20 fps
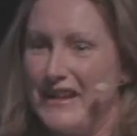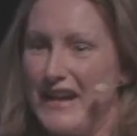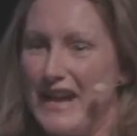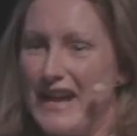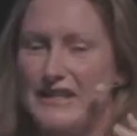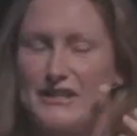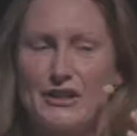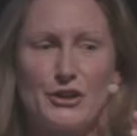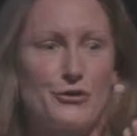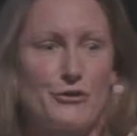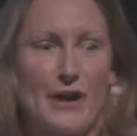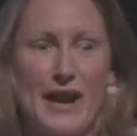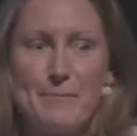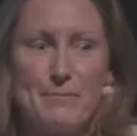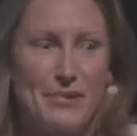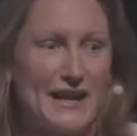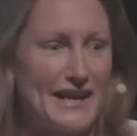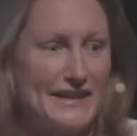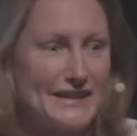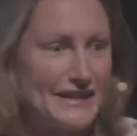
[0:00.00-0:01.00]
it's a great
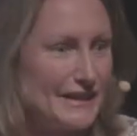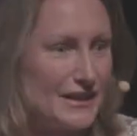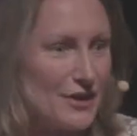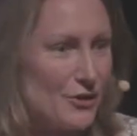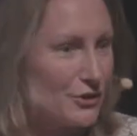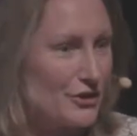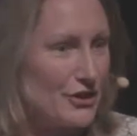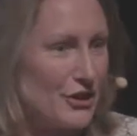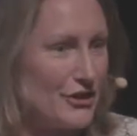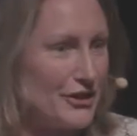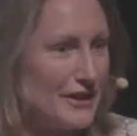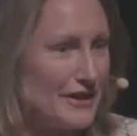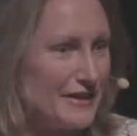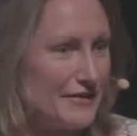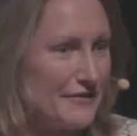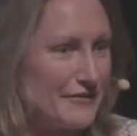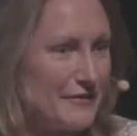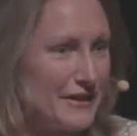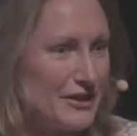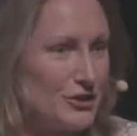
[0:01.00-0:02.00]
plastic
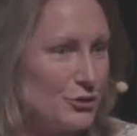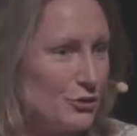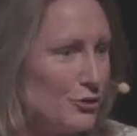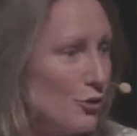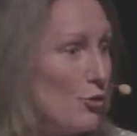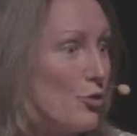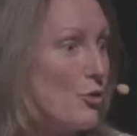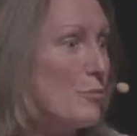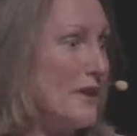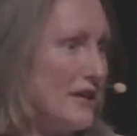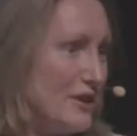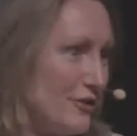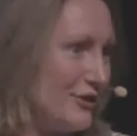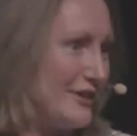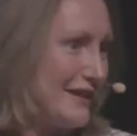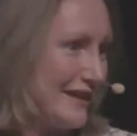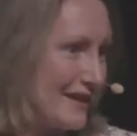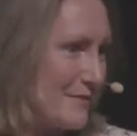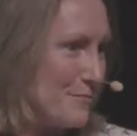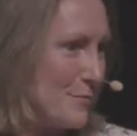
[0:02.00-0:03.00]
alternative. We should all be
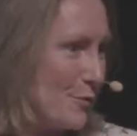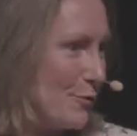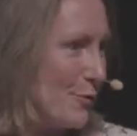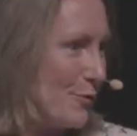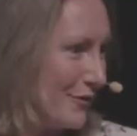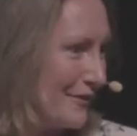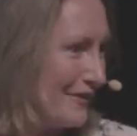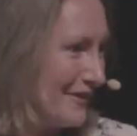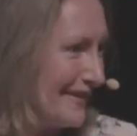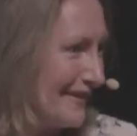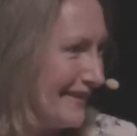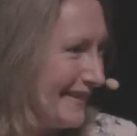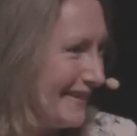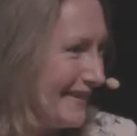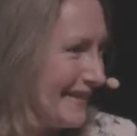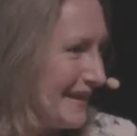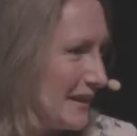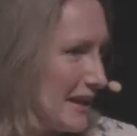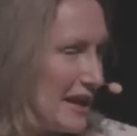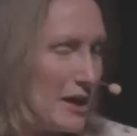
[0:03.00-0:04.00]
using it more.
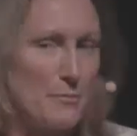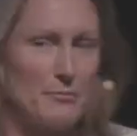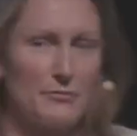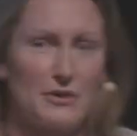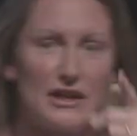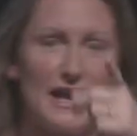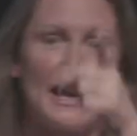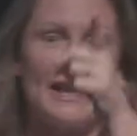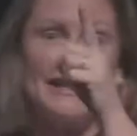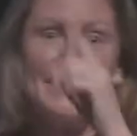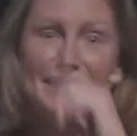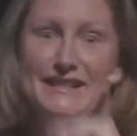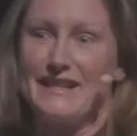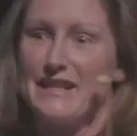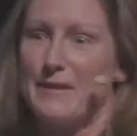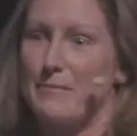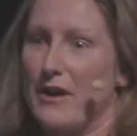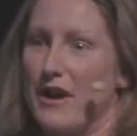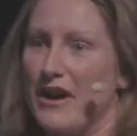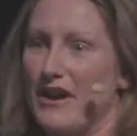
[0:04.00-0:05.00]
And I'm glad to see
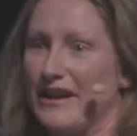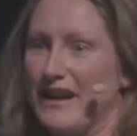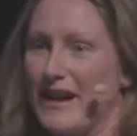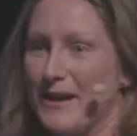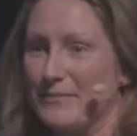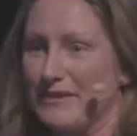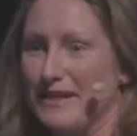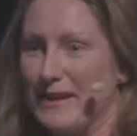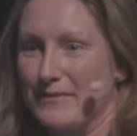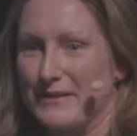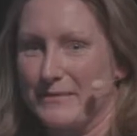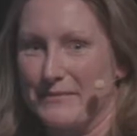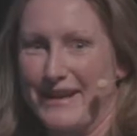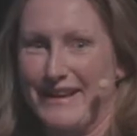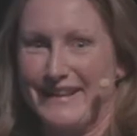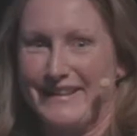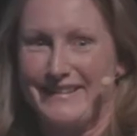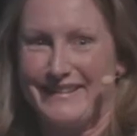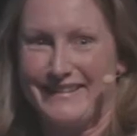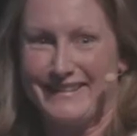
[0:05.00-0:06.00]
the bio cups up the
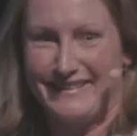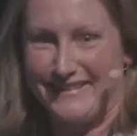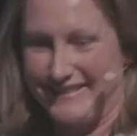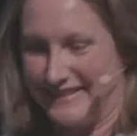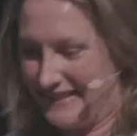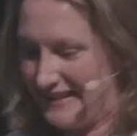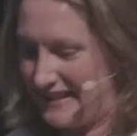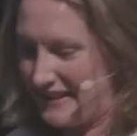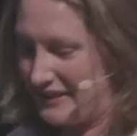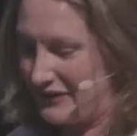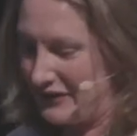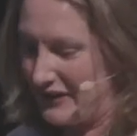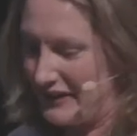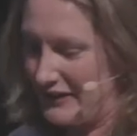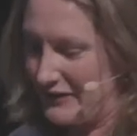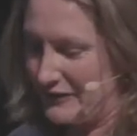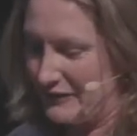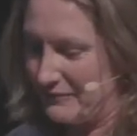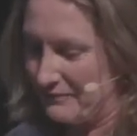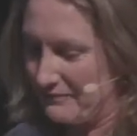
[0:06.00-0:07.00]
back. That's really
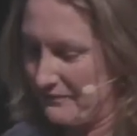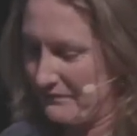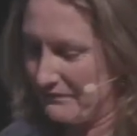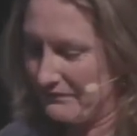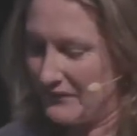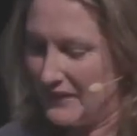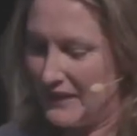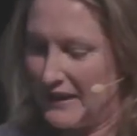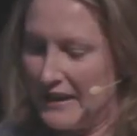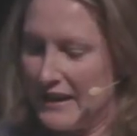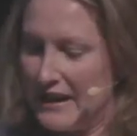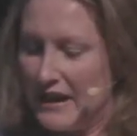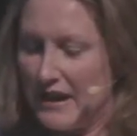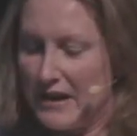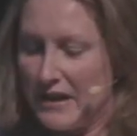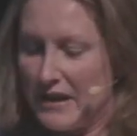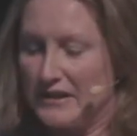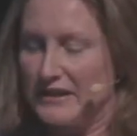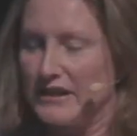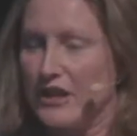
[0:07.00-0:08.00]
good.
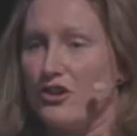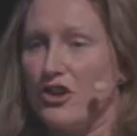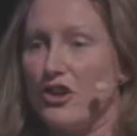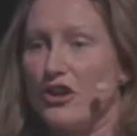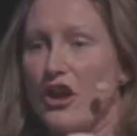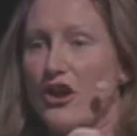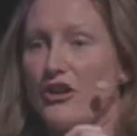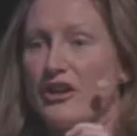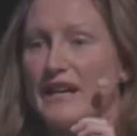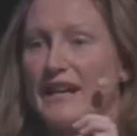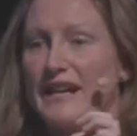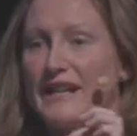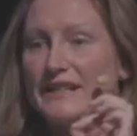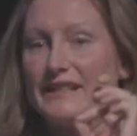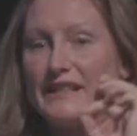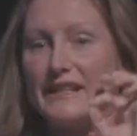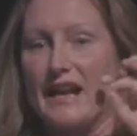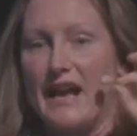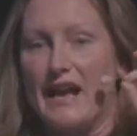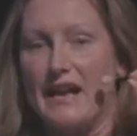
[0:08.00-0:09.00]
So not only is
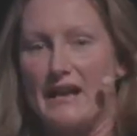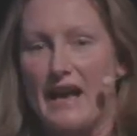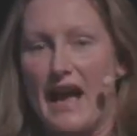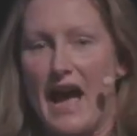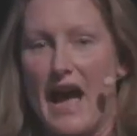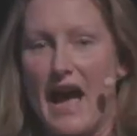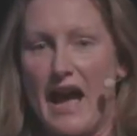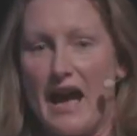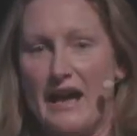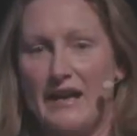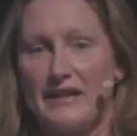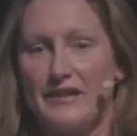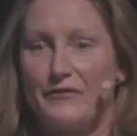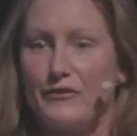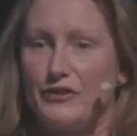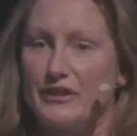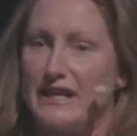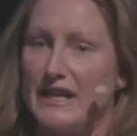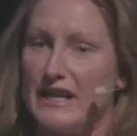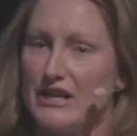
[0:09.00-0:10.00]
it hard
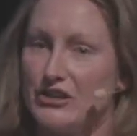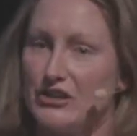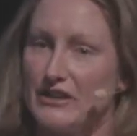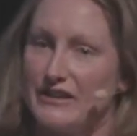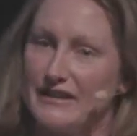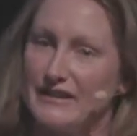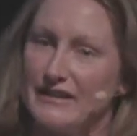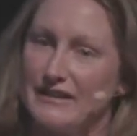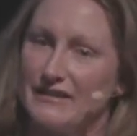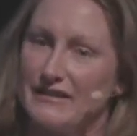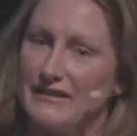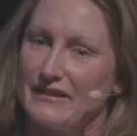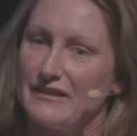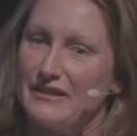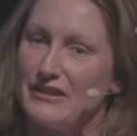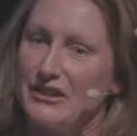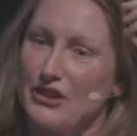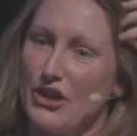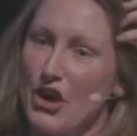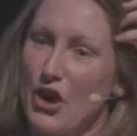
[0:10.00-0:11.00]
for teachers
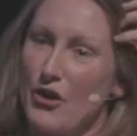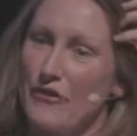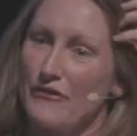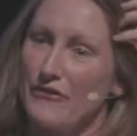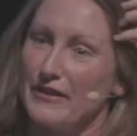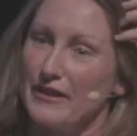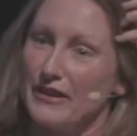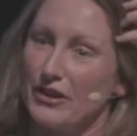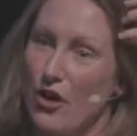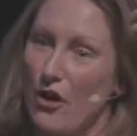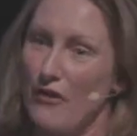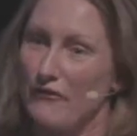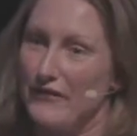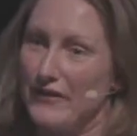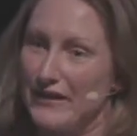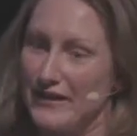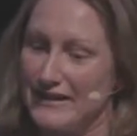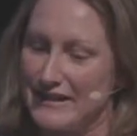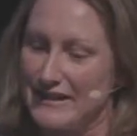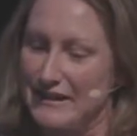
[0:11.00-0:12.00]
to know from the
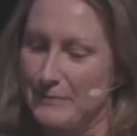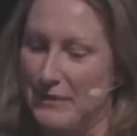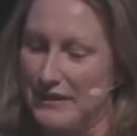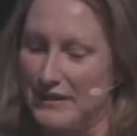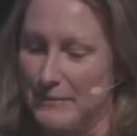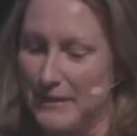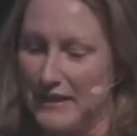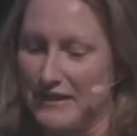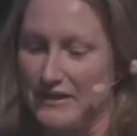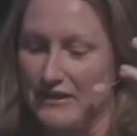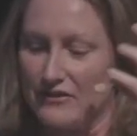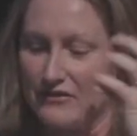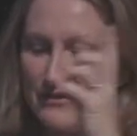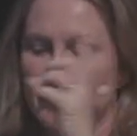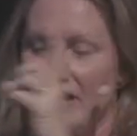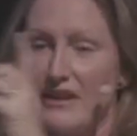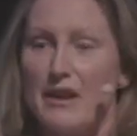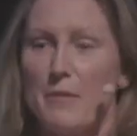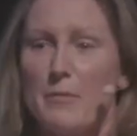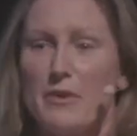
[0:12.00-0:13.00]
confidence perspective,
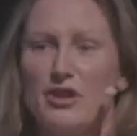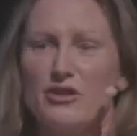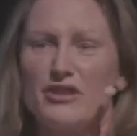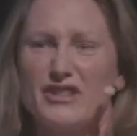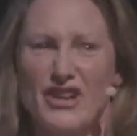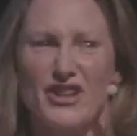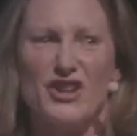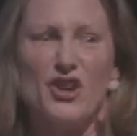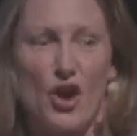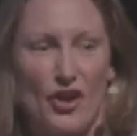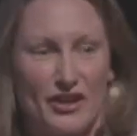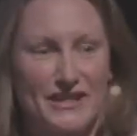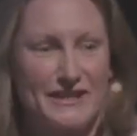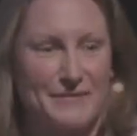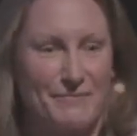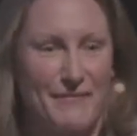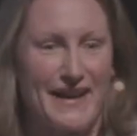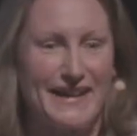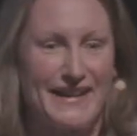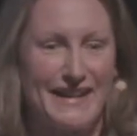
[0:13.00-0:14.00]
but it also costs
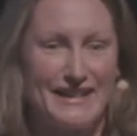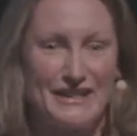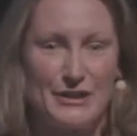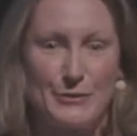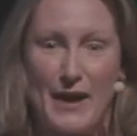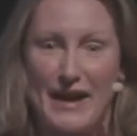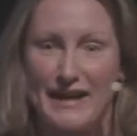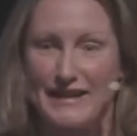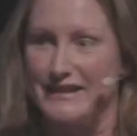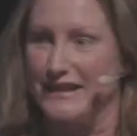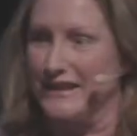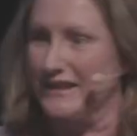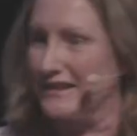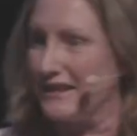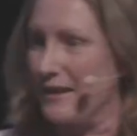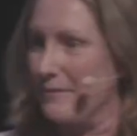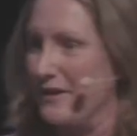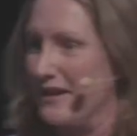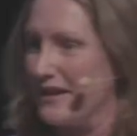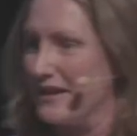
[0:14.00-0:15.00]
money to access
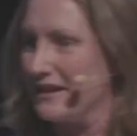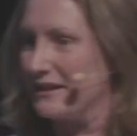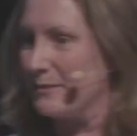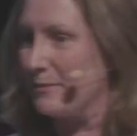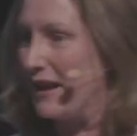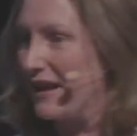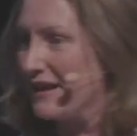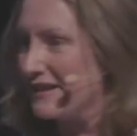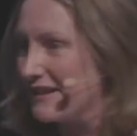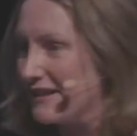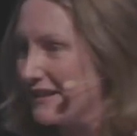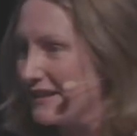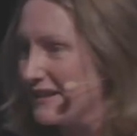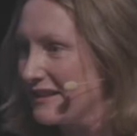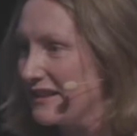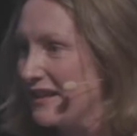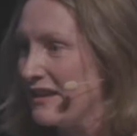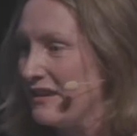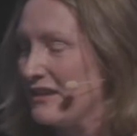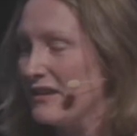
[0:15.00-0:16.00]
some of these
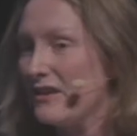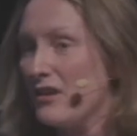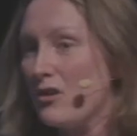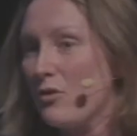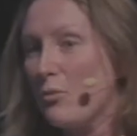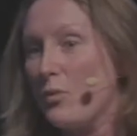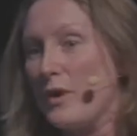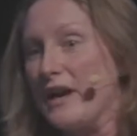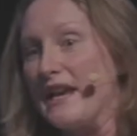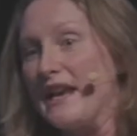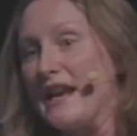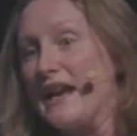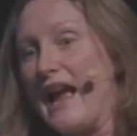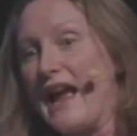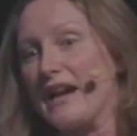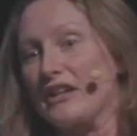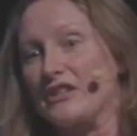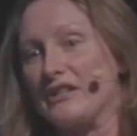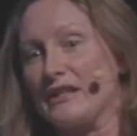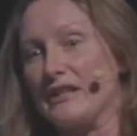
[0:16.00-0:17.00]
places. We
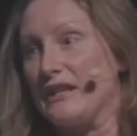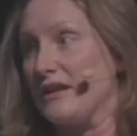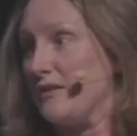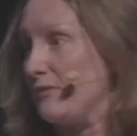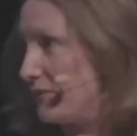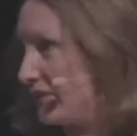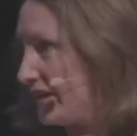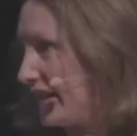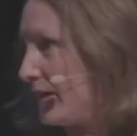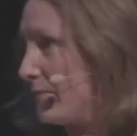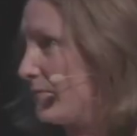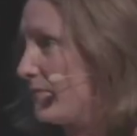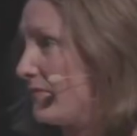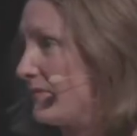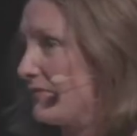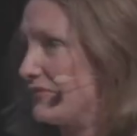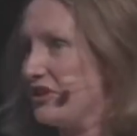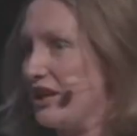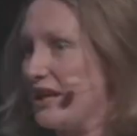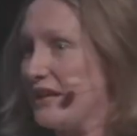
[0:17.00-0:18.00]
actually, Tim
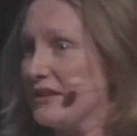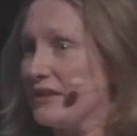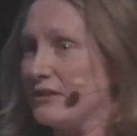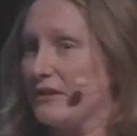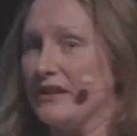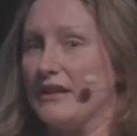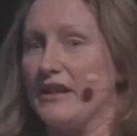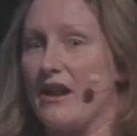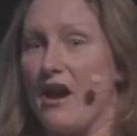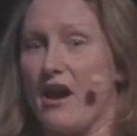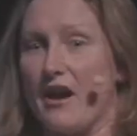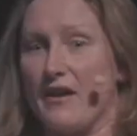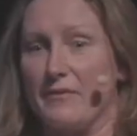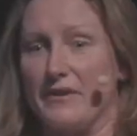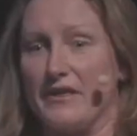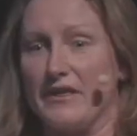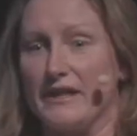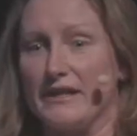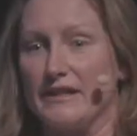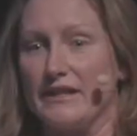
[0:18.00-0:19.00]
Gentle and I
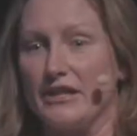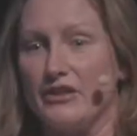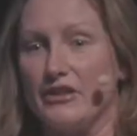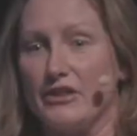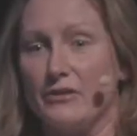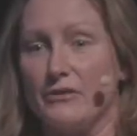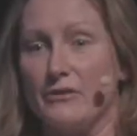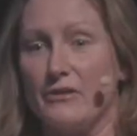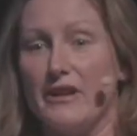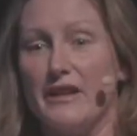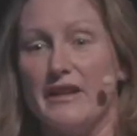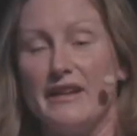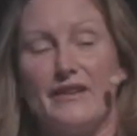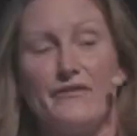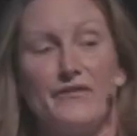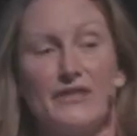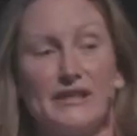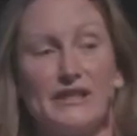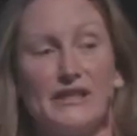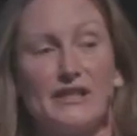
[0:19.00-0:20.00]
with Think Digital,
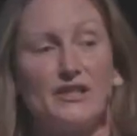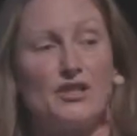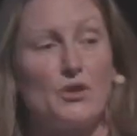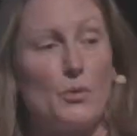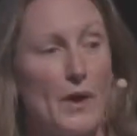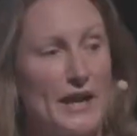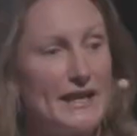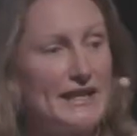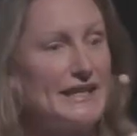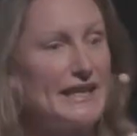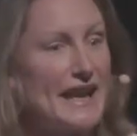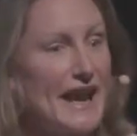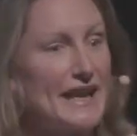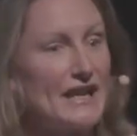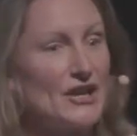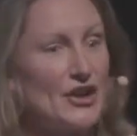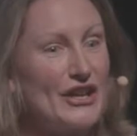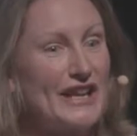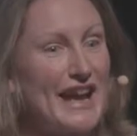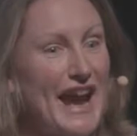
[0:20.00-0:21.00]
visited 28
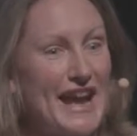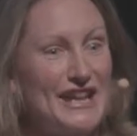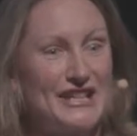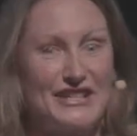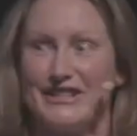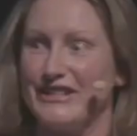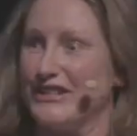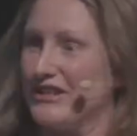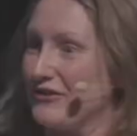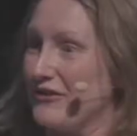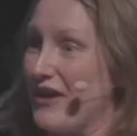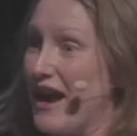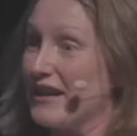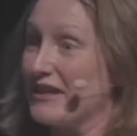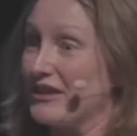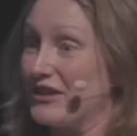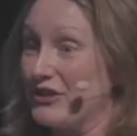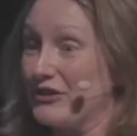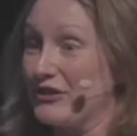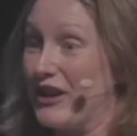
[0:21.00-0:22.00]
locations around
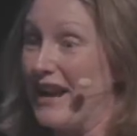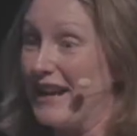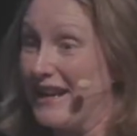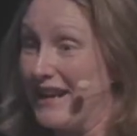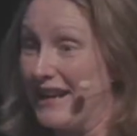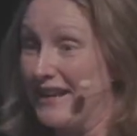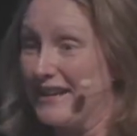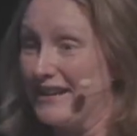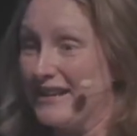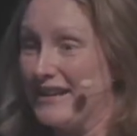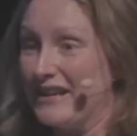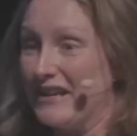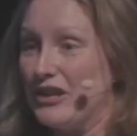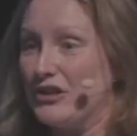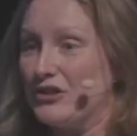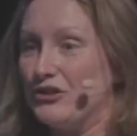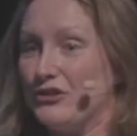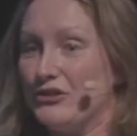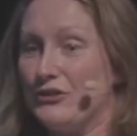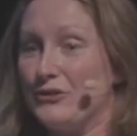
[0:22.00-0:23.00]
Australia
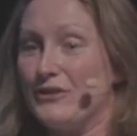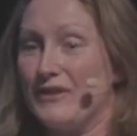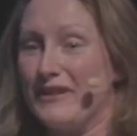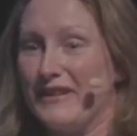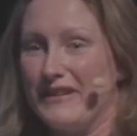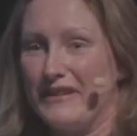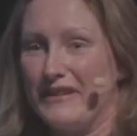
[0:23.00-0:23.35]
to